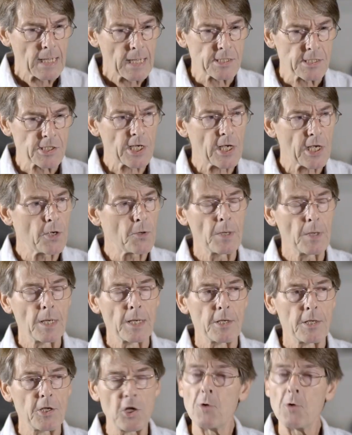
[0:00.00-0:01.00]
And so
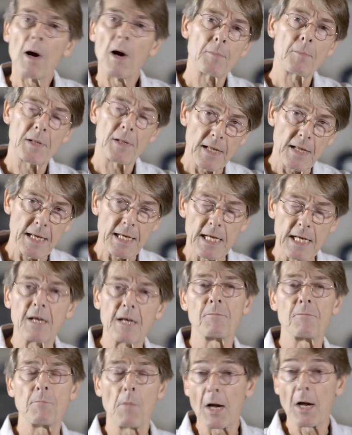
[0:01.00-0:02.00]
you might be
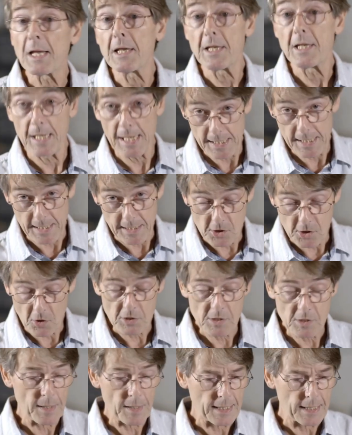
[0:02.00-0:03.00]
thinking if Mike Yeadon,
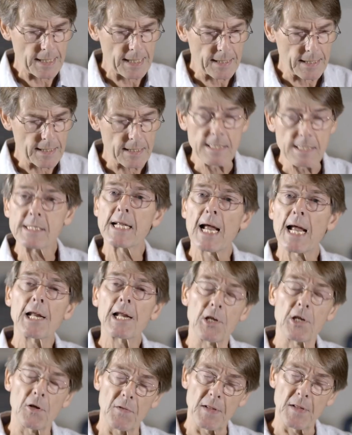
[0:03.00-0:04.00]
Dr. Mike Yeadon, is
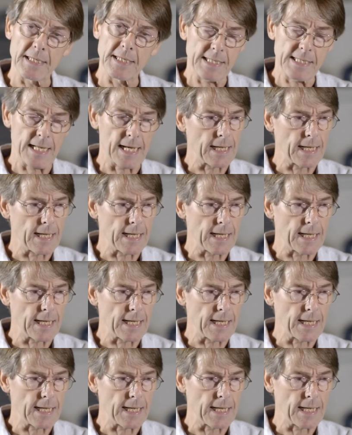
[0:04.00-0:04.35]
telling you these